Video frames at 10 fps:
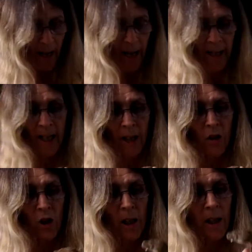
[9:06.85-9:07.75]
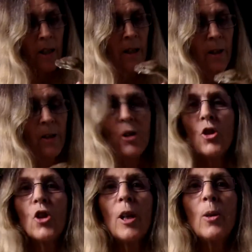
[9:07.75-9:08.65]
And then she
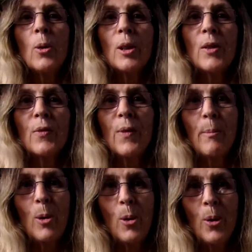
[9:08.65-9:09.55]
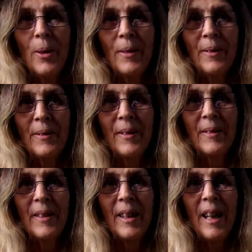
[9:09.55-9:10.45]
looks for more,
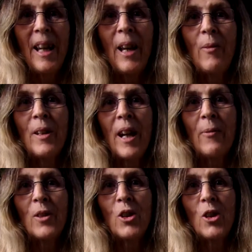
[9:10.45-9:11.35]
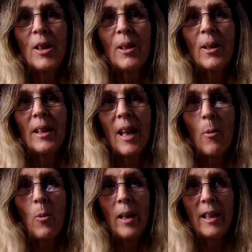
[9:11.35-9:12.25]
even after she's got
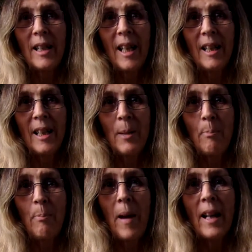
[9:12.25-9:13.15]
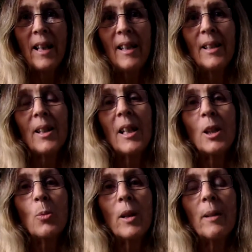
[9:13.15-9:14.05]
that one down in her belly. So
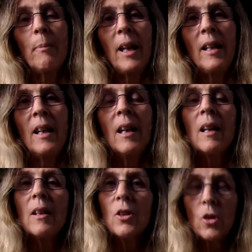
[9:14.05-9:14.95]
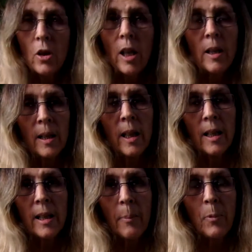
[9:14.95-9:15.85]
that's what I mean. She's an
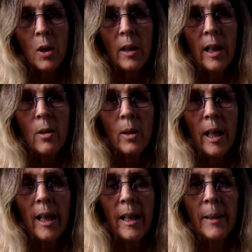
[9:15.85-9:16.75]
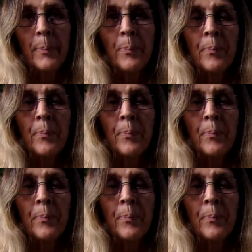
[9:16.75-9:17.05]
exceptionally good eater.